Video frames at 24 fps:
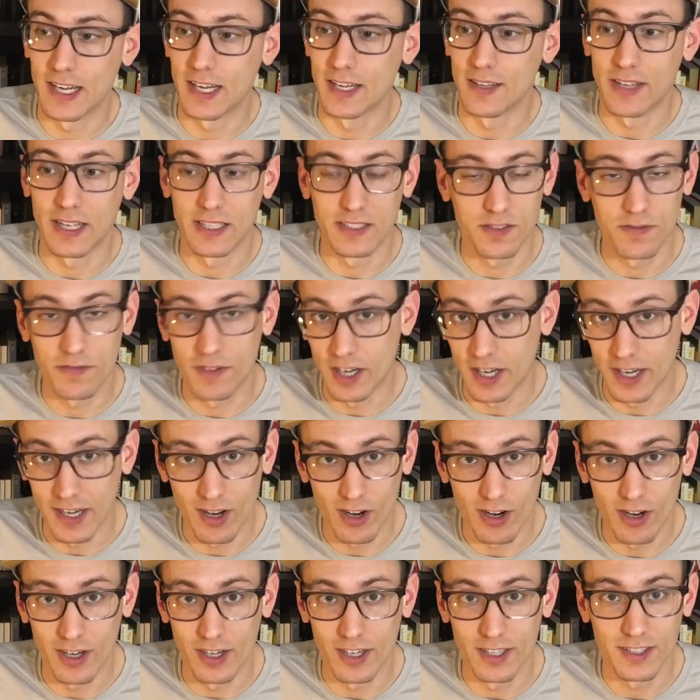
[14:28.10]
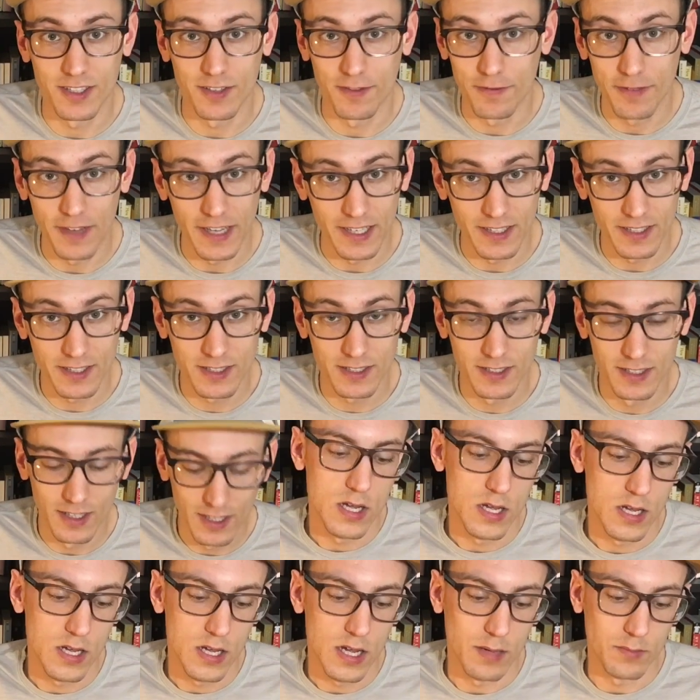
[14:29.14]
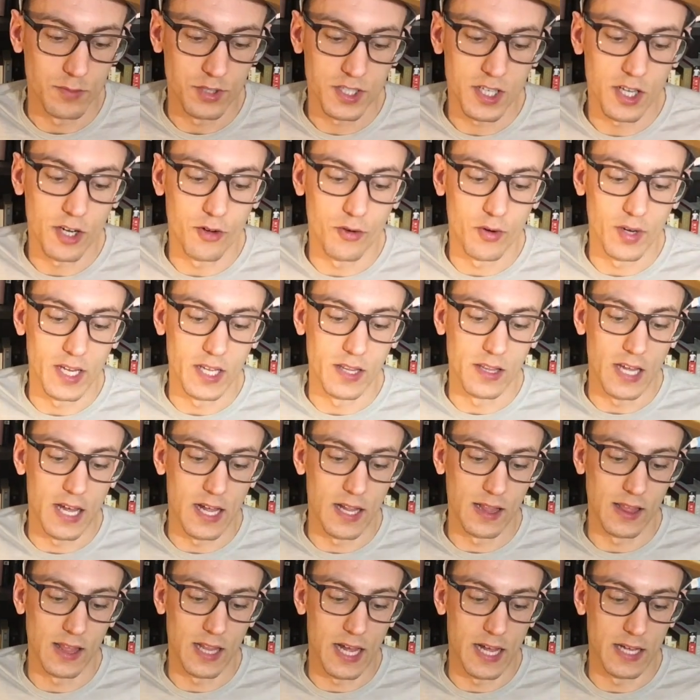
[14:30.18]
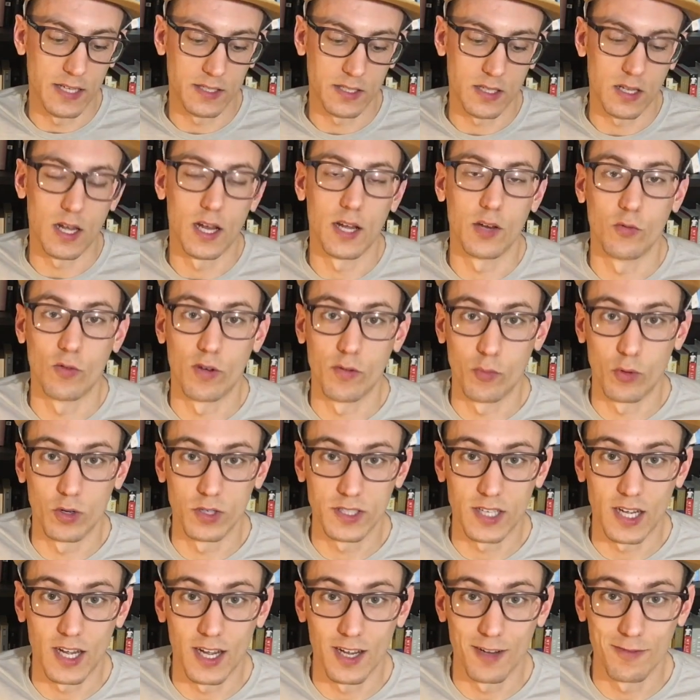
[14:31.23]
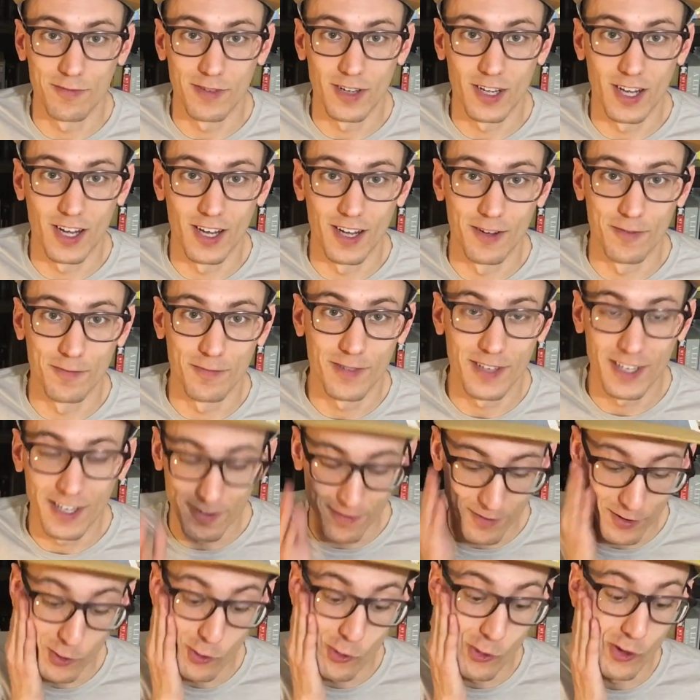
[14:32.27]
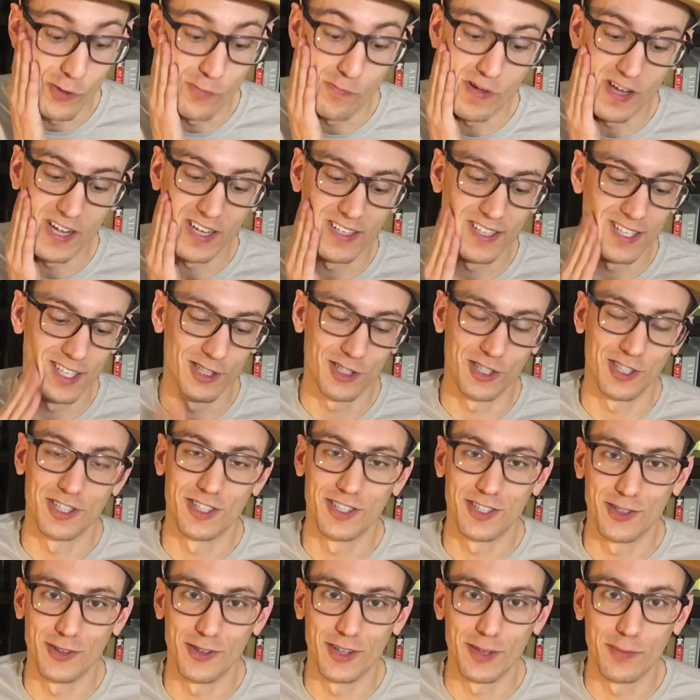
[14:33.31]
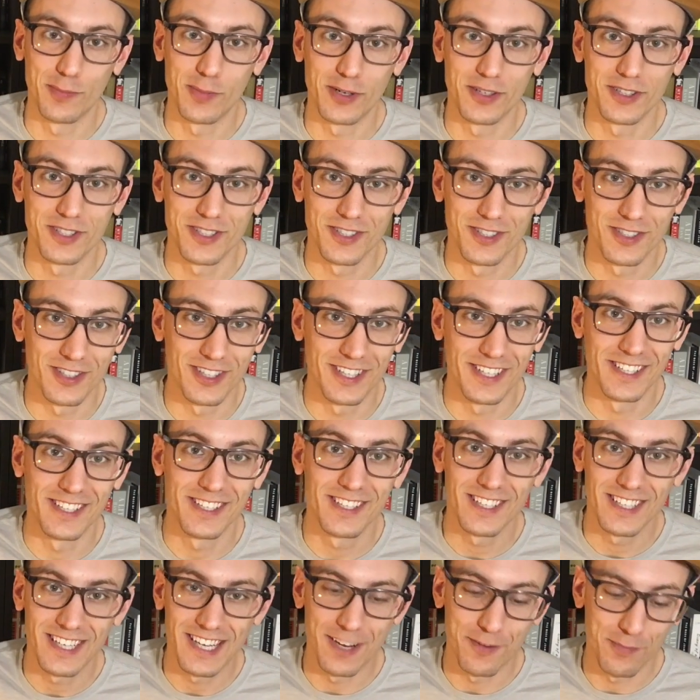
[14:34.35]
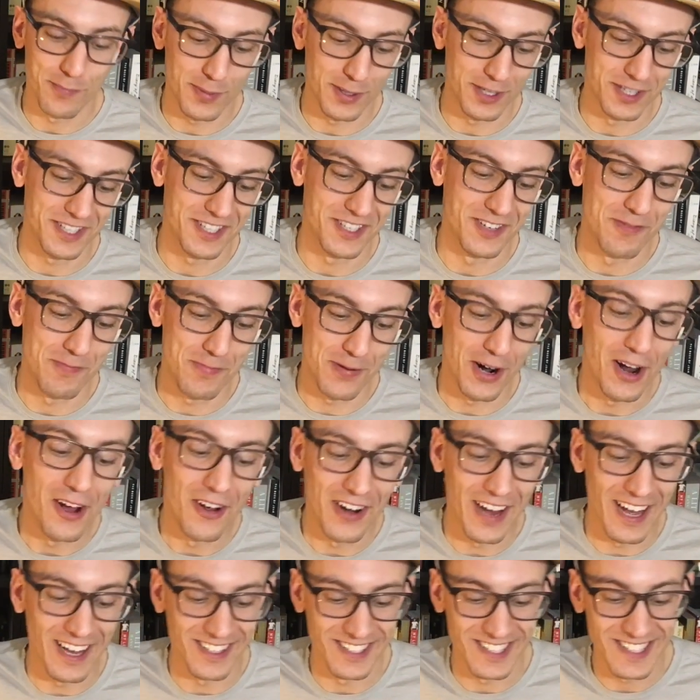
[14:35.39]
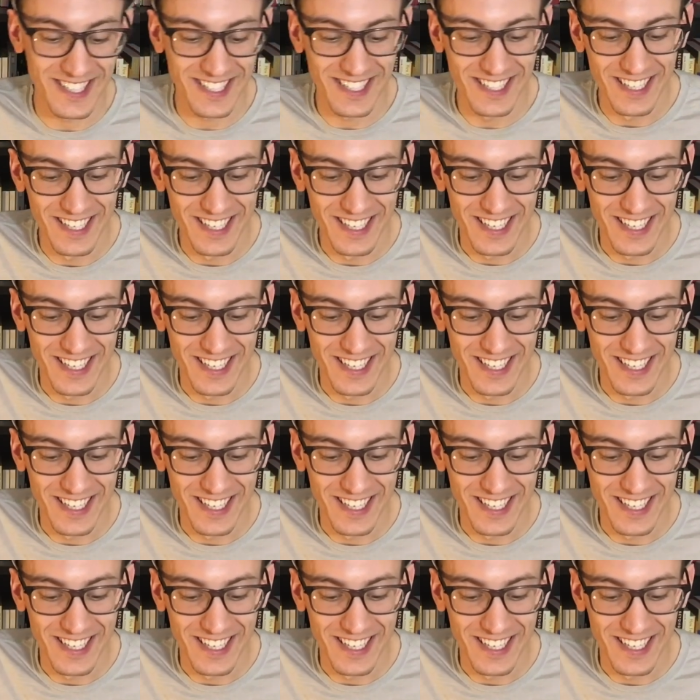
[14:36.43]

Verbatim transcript: and that's very hard to face. I'm just going to read that last line one more time, um, and if you would pay attention to the personal and impersonal pronouns.